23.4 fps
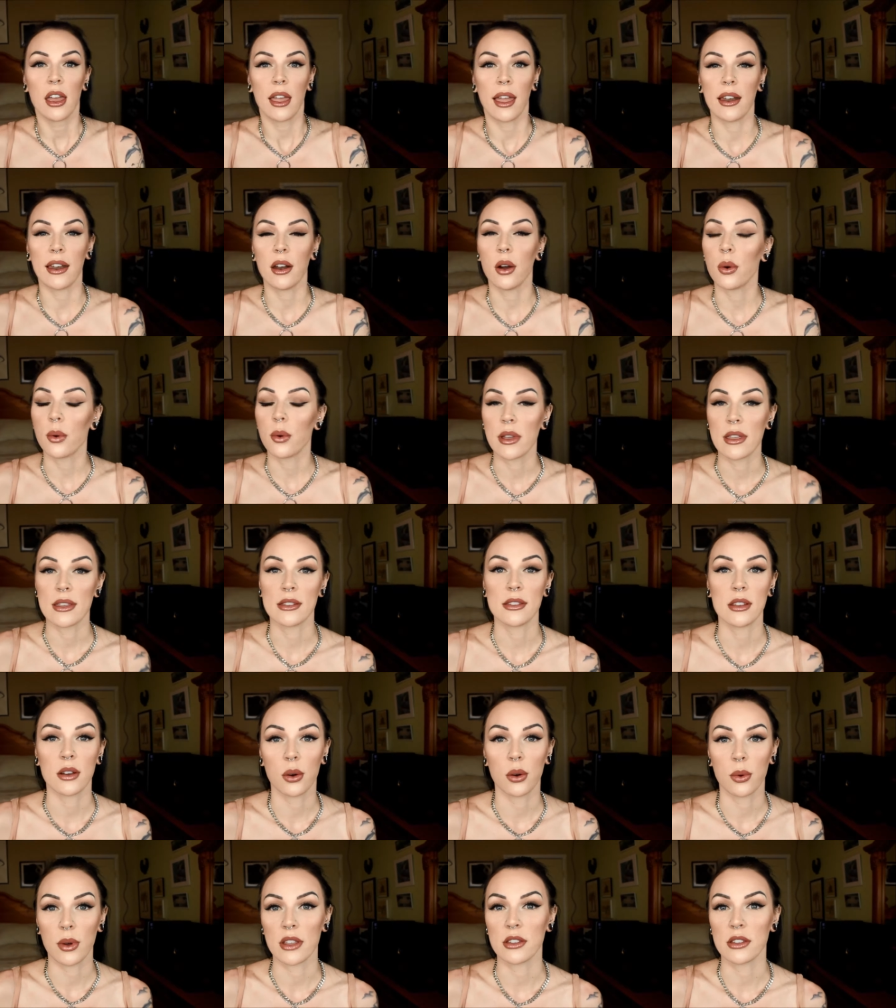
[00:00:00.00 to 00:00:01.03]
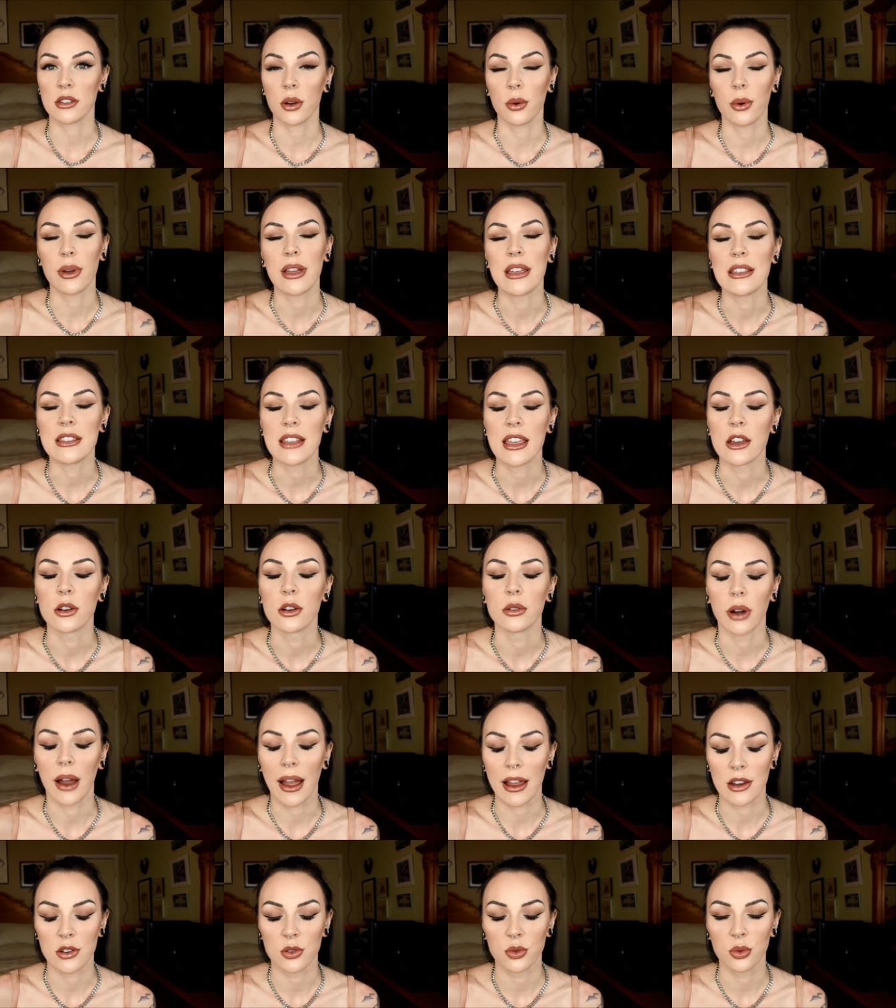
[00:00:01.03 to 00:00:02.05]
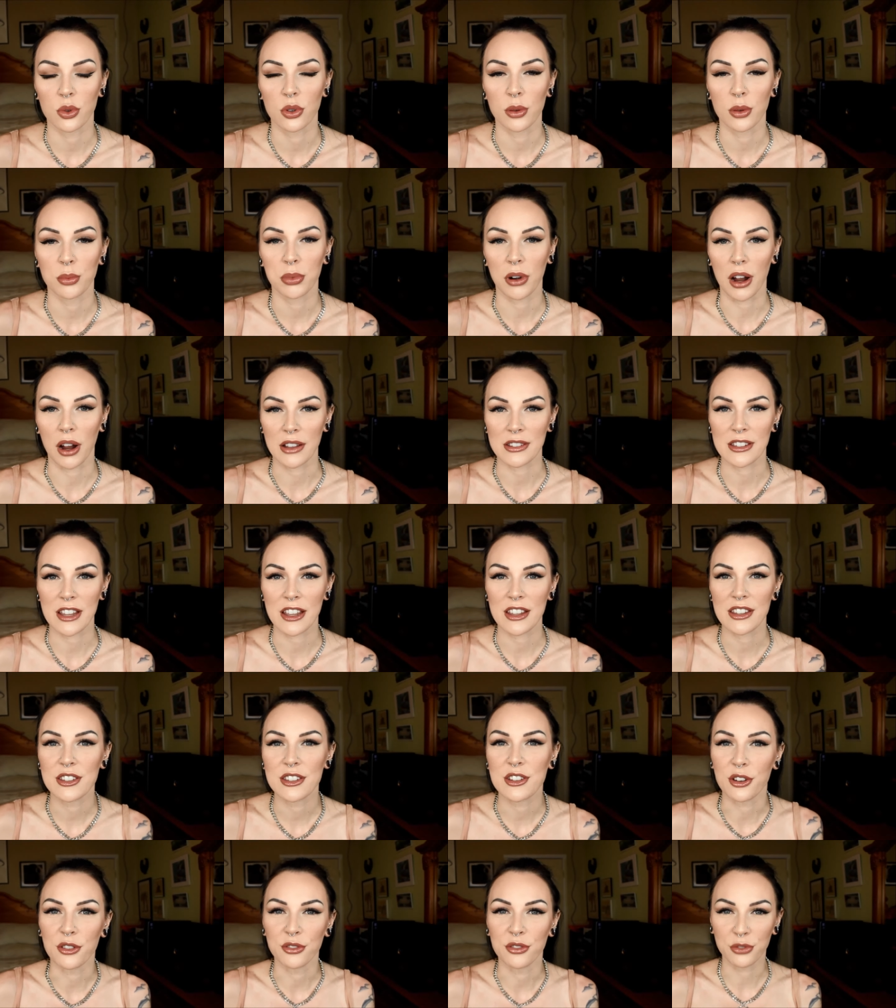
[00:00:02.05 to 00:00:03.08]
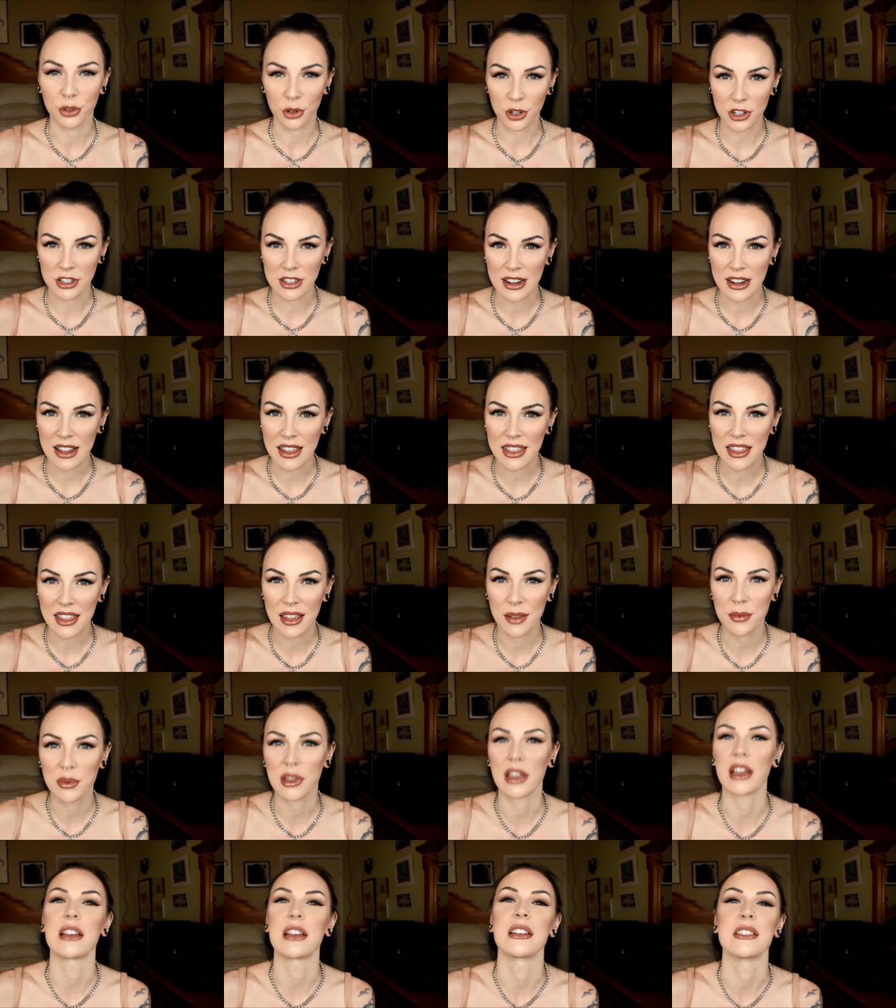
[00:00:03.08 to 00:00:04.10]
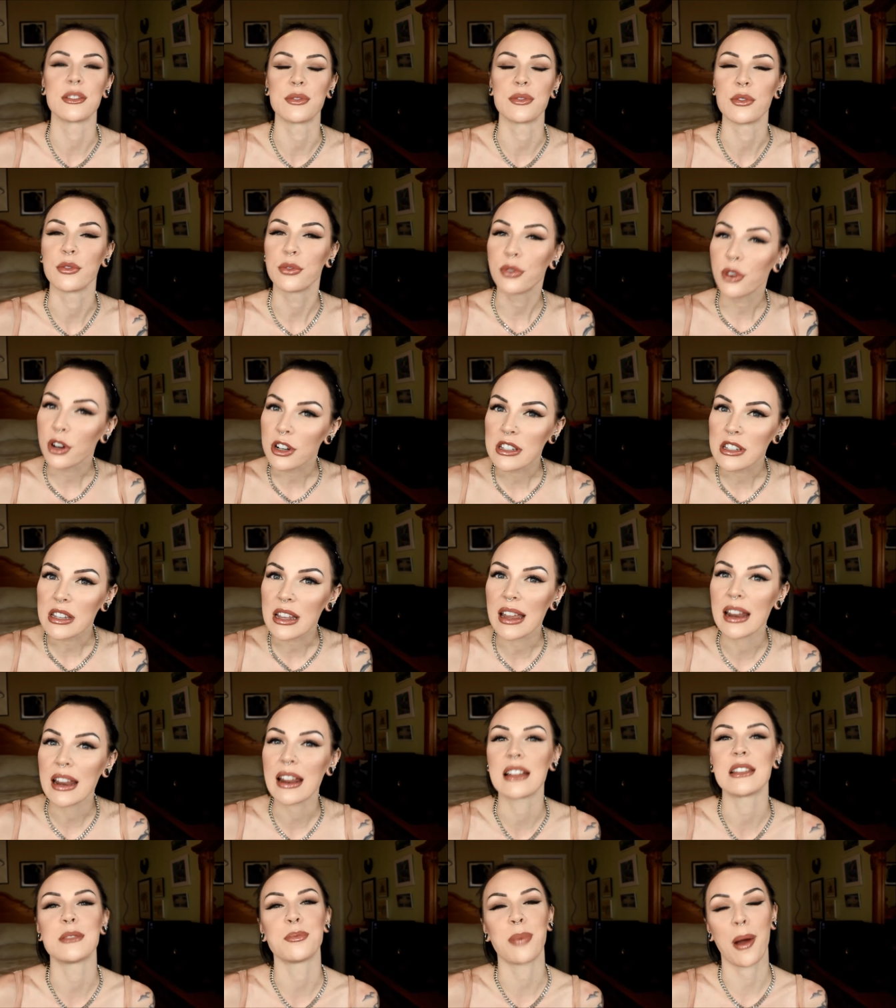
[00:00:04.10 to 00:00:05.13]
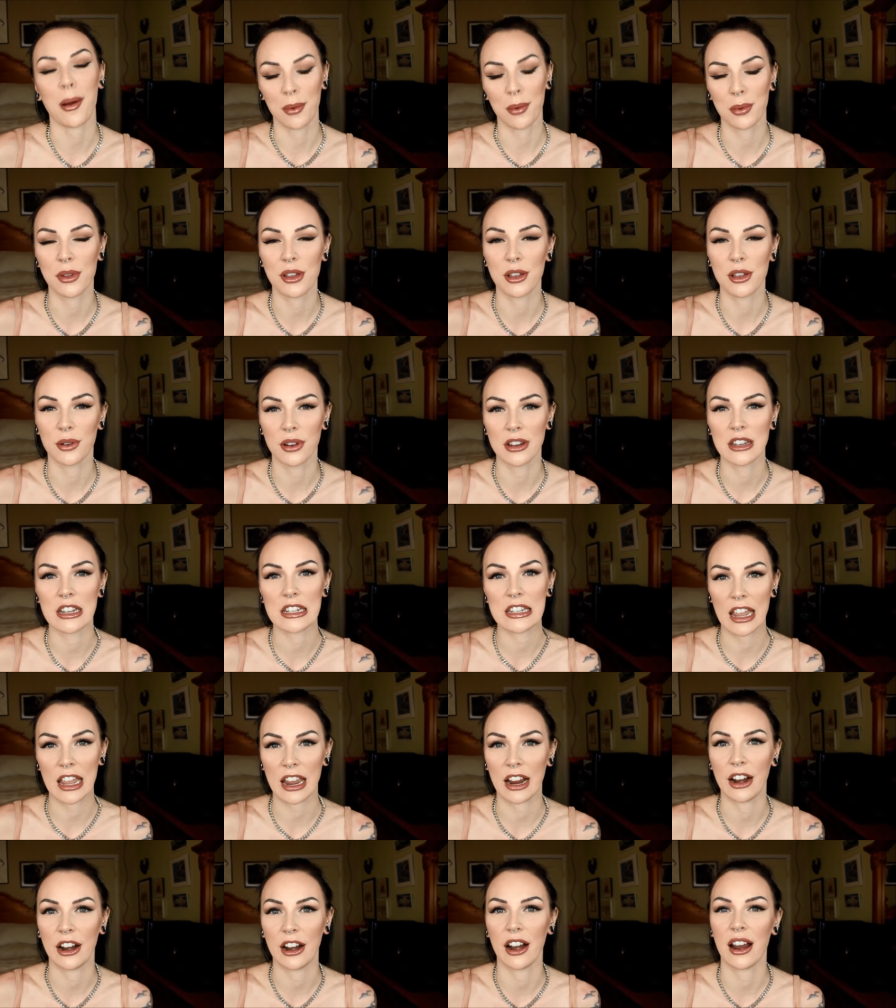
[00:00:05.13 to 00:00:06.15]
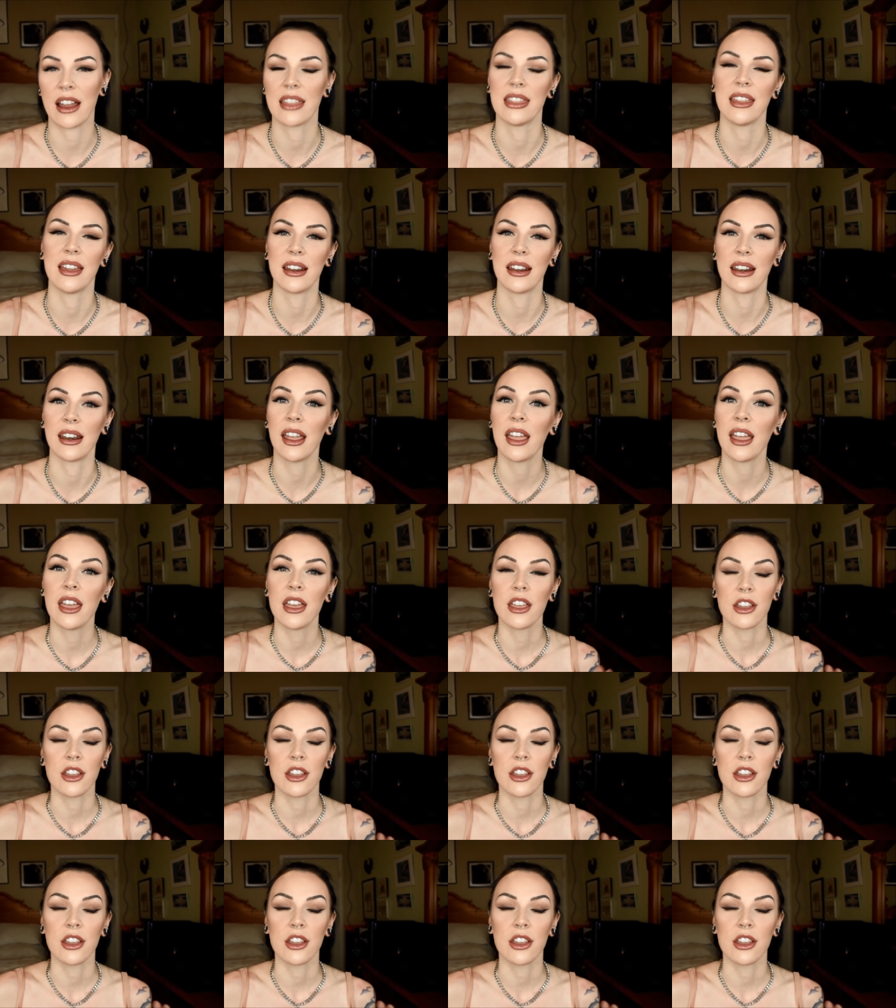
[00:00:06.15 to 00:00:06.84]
and always always always a gradual process don't force anything because if you force it it's probably going to tear and then